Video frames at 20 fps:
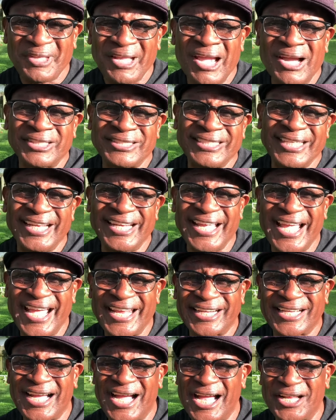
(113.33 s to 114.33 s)
I said he
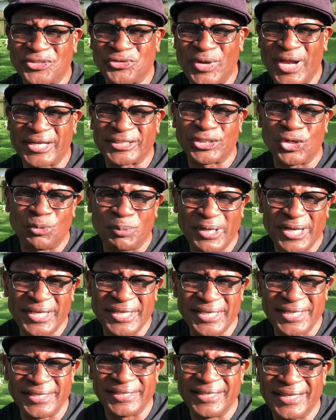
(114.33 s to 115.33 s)
had a contract on my
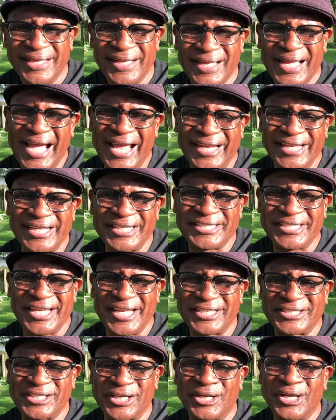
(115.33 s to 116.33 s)
head. I didn't get a
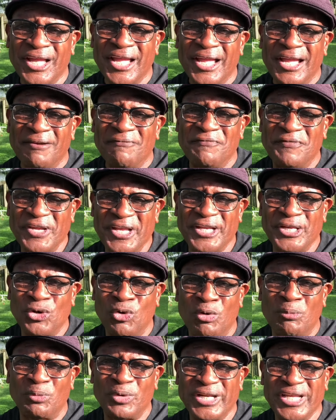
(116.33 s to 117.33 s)
chance to
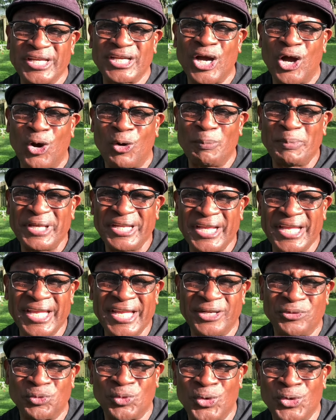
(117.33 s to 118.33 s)
video him when he called me the
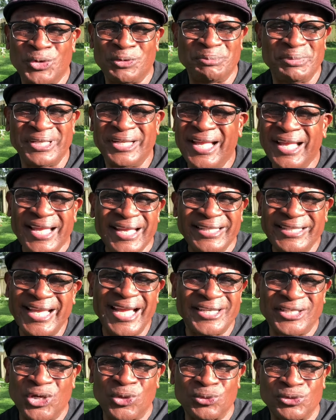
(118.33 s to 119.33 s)
N-word, but
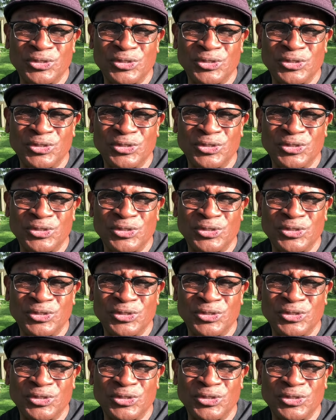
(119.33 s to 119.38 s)
that don't